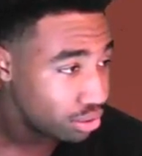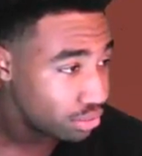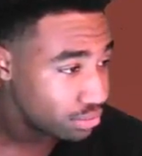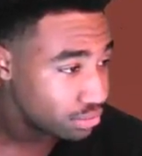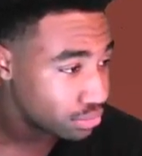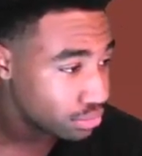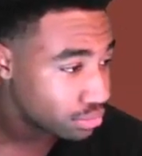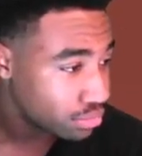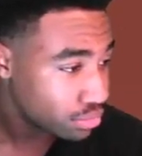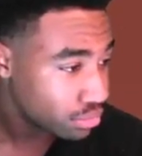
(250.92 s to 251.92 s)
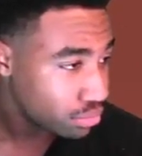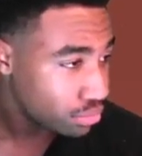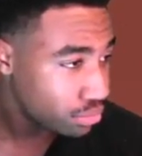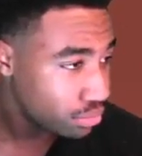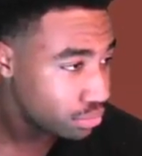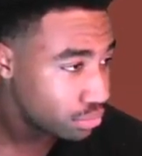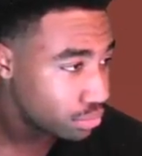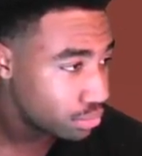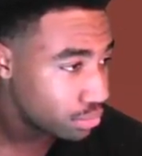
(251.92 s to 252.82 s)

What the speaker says: [no speech]